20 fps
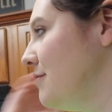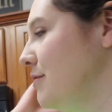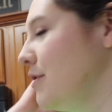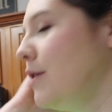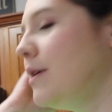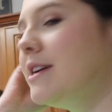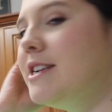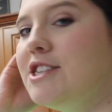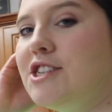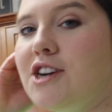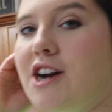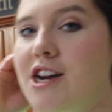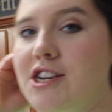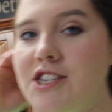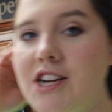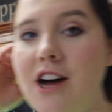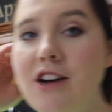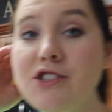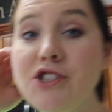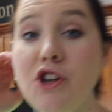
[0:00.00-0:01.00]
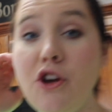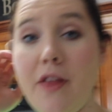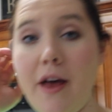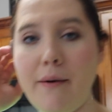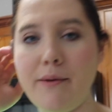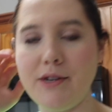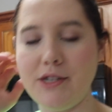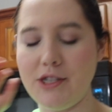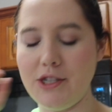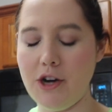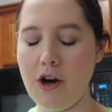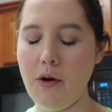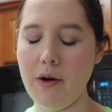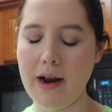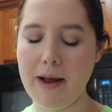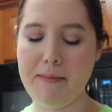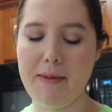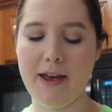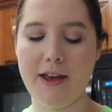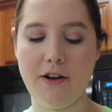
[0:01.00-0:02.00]
Rogan Josh. I'll show that one to y'all when
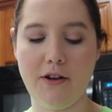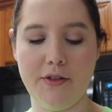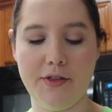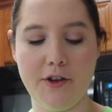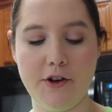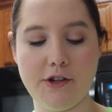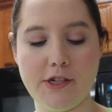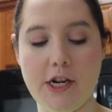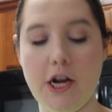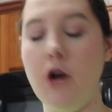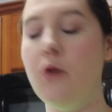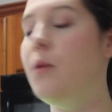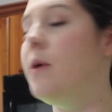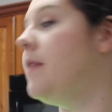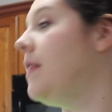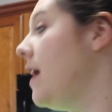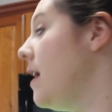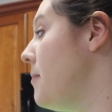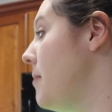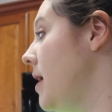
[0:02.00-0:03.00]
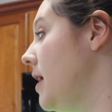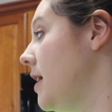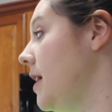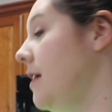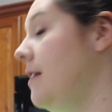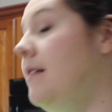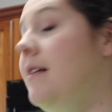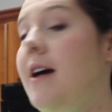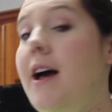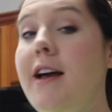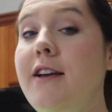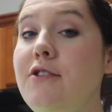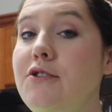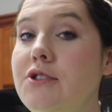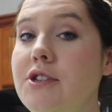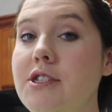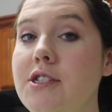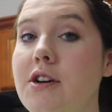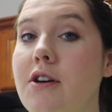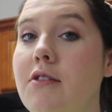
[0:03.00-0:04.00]
I make it on Thursday, or when they make it. I
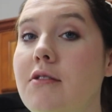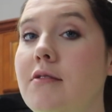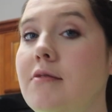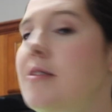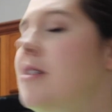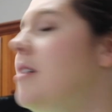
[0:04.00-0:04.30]
usually don't.